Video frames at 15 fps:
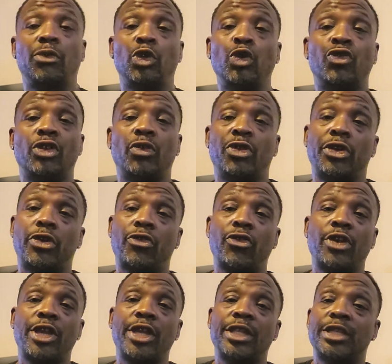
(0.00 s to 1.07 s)
using it with a
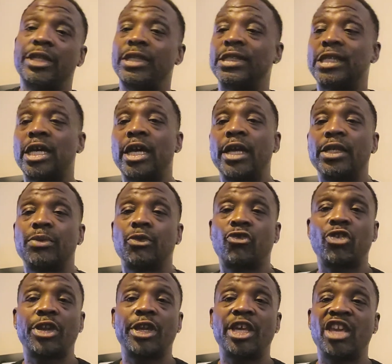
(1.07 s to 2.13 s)
Cricut to design some
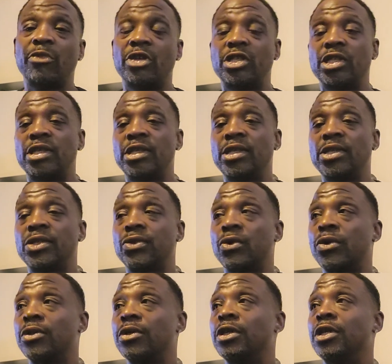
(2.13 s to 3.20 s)
Cricut images
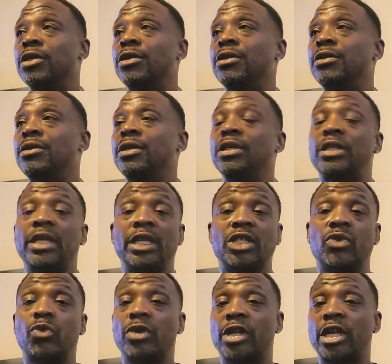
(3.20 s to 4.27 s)
or
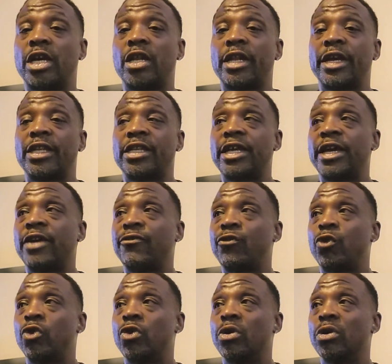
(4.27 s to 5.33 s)
things or whatnot like that
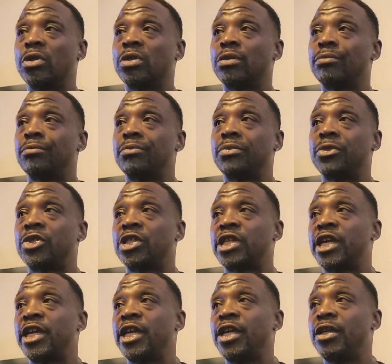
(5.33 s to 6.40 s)
for,
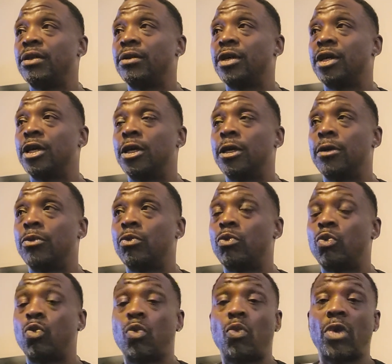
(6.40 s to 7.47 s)
say,
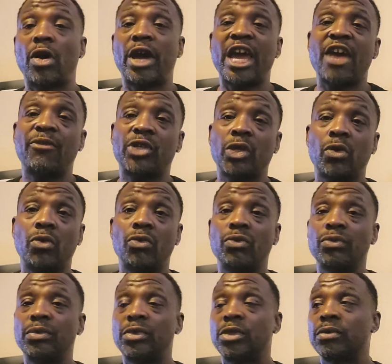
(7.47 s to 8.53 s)
halftones